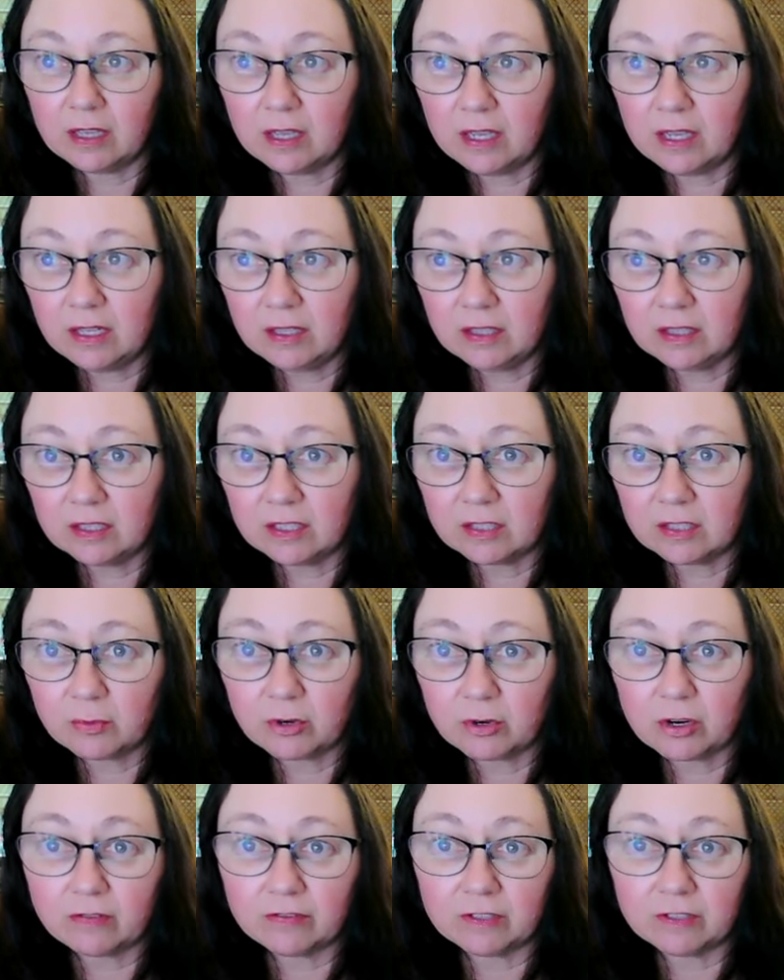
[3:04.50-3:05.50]
In this
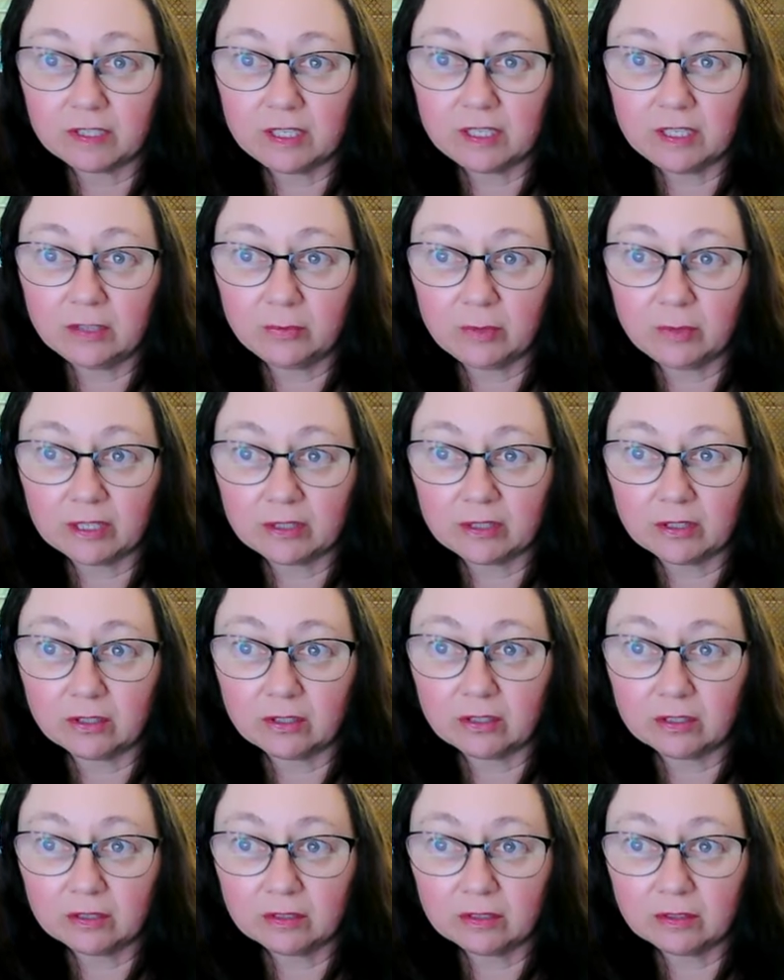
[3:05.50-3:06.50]
prophesied battle,
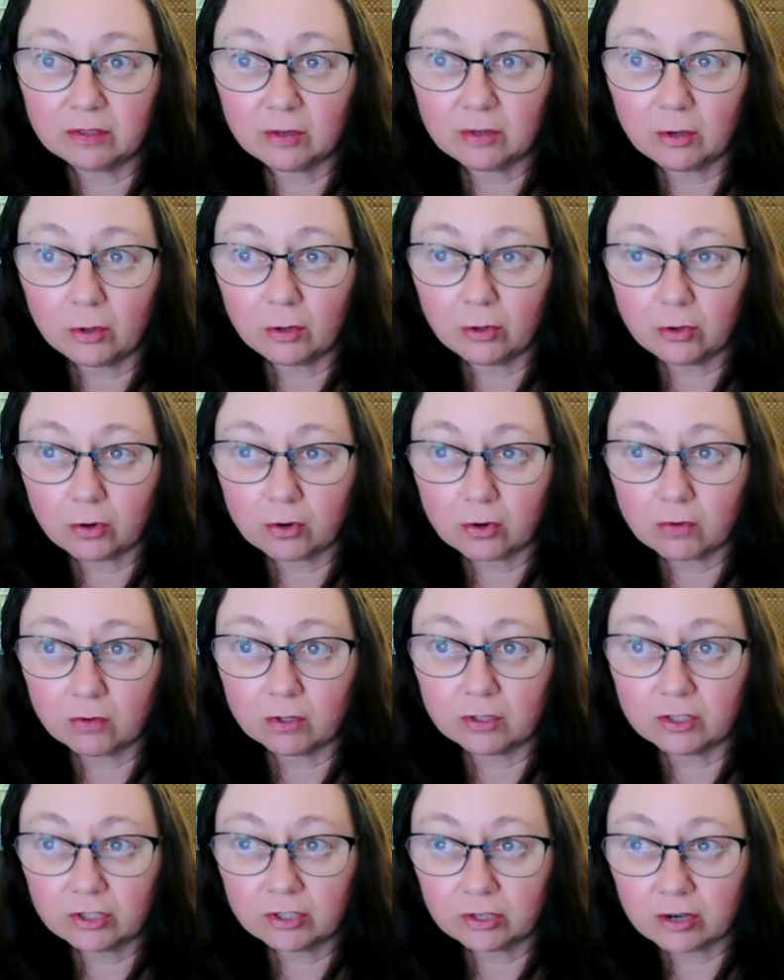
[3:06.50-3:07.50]
Thor
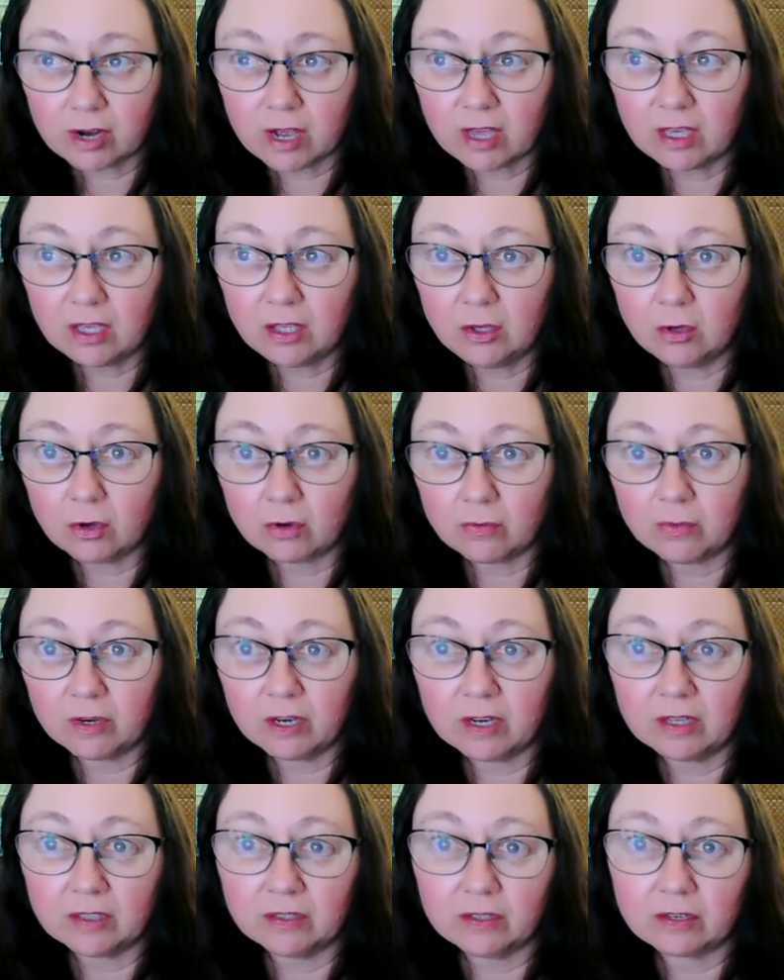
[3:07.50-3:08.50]
will strike
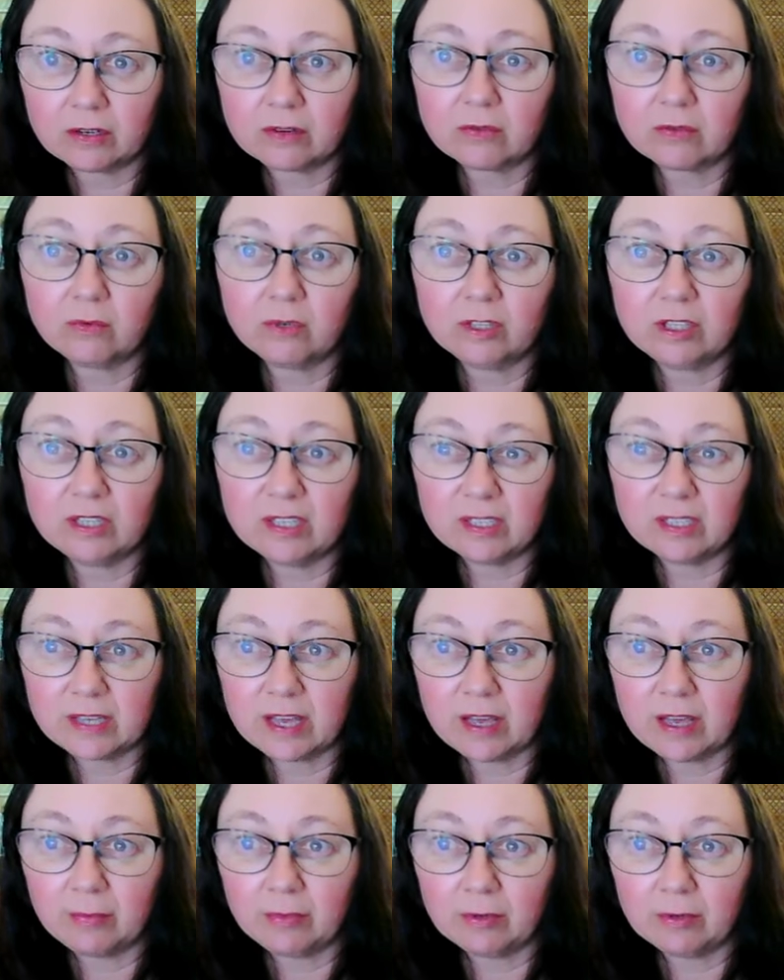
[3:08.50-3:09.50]
Jormungandr with his
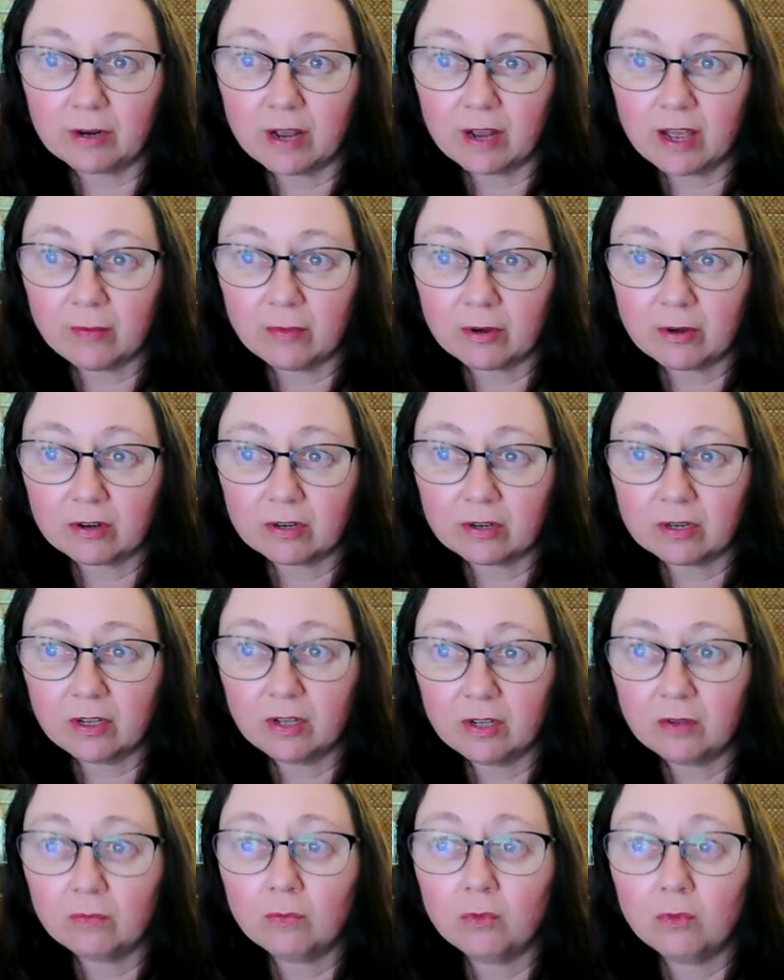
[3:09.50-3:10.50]
hammer,
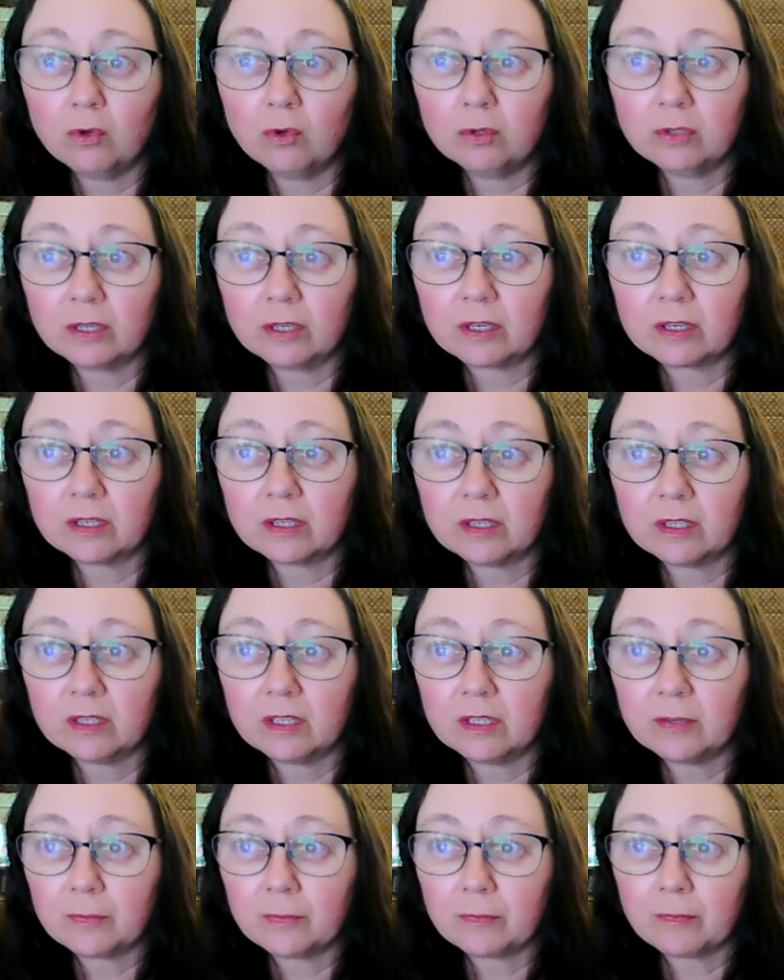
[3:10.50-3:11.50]
Mjolnir,
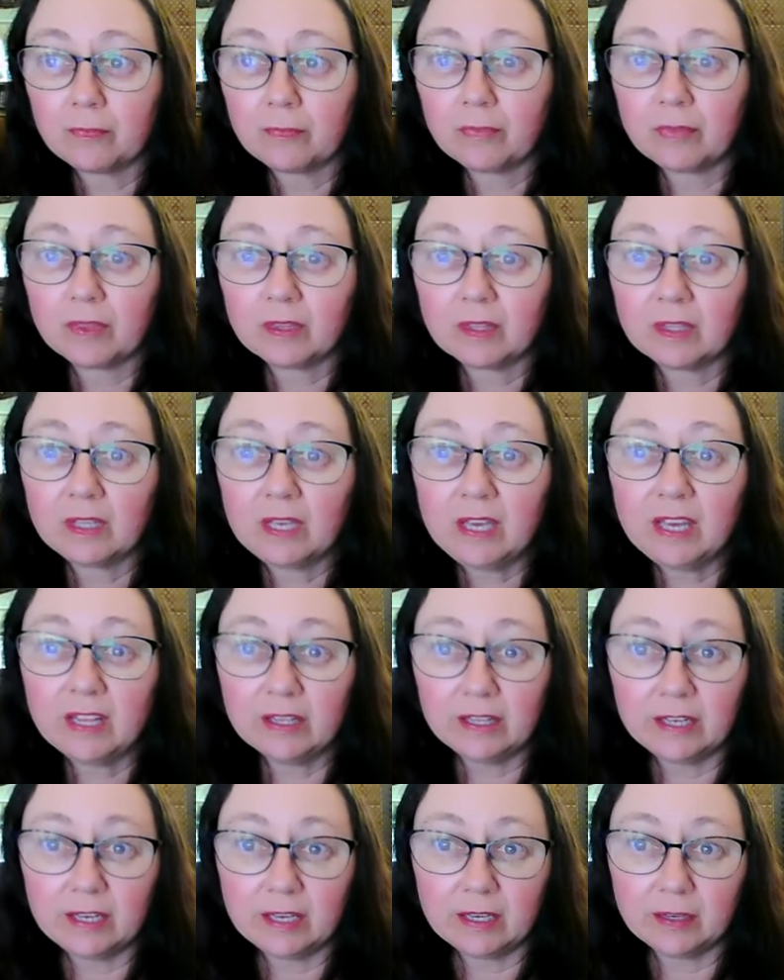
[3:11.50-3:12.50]

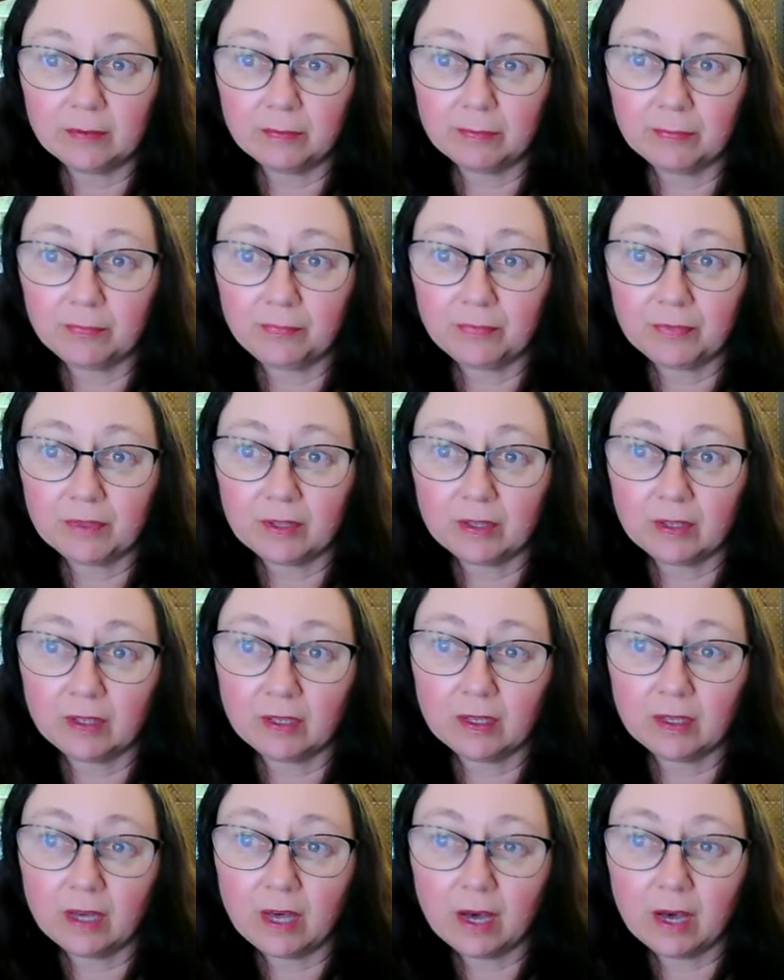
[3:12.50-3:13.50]
killing him.
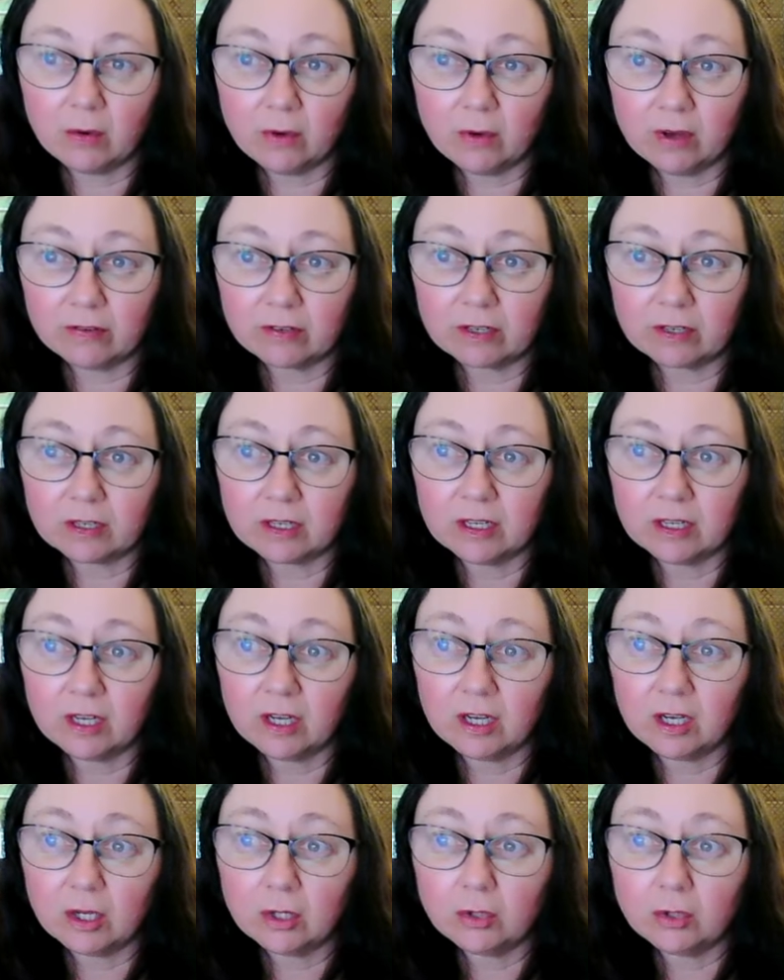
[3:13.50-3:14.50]
However,
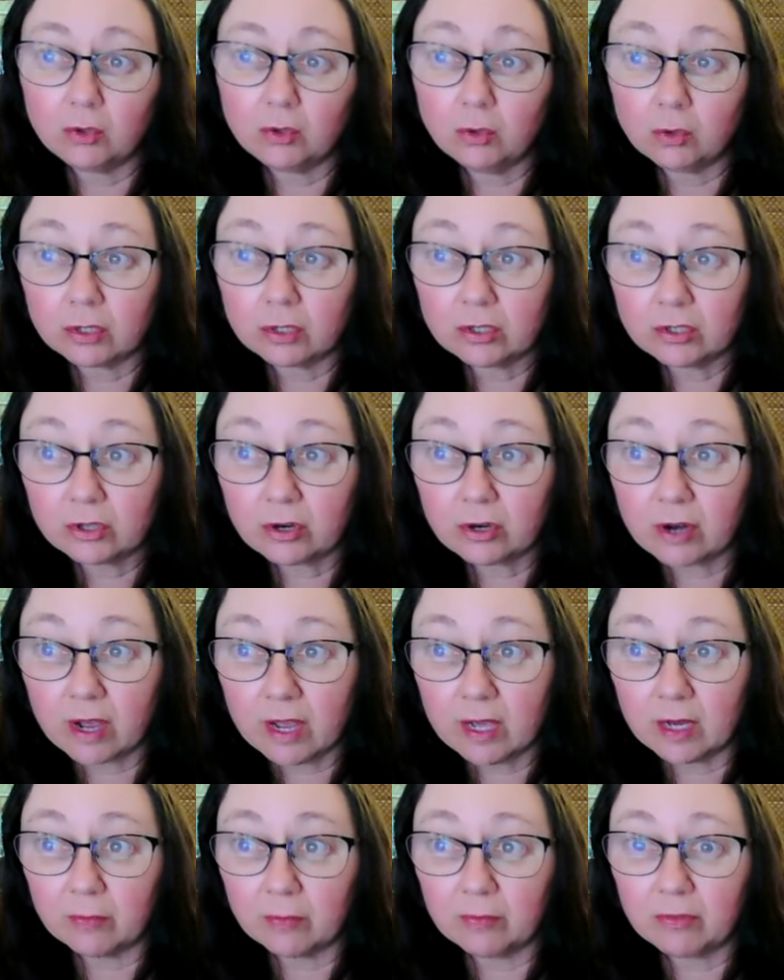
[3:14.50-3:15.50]
Thor's
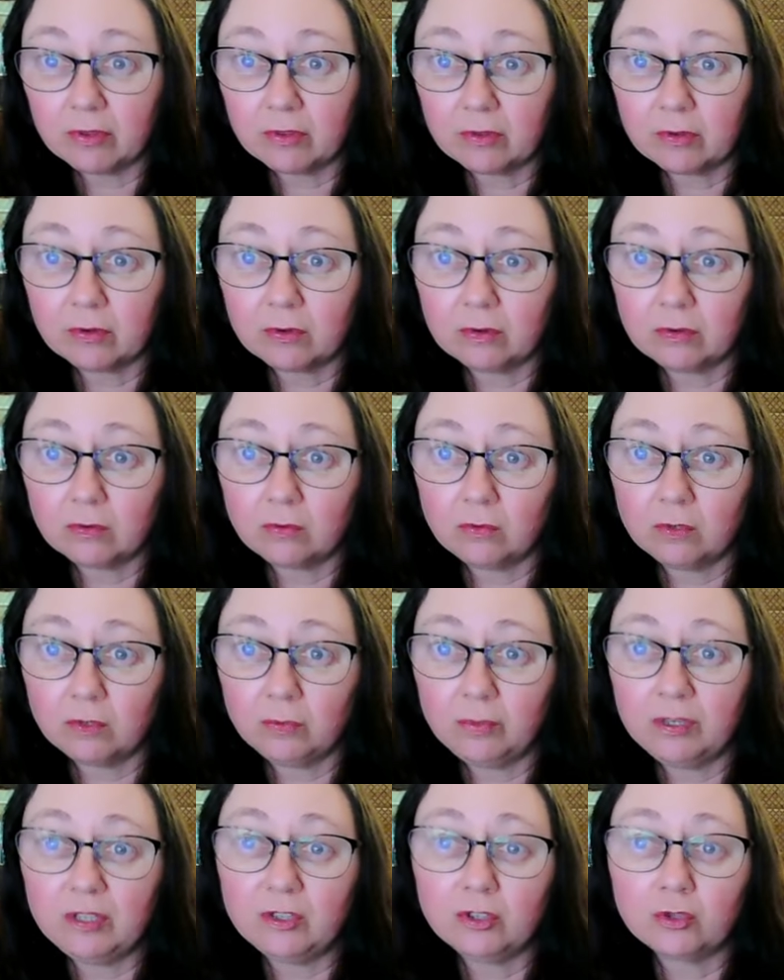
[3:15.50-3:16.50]
triumph will
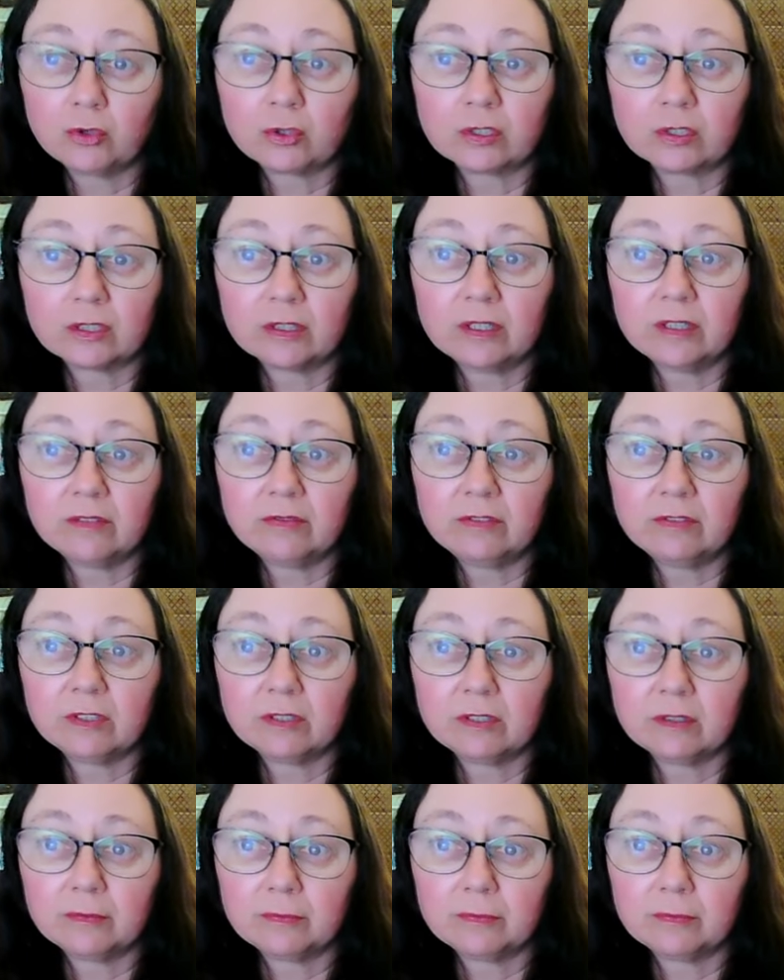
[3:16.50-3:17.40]
be short-lived,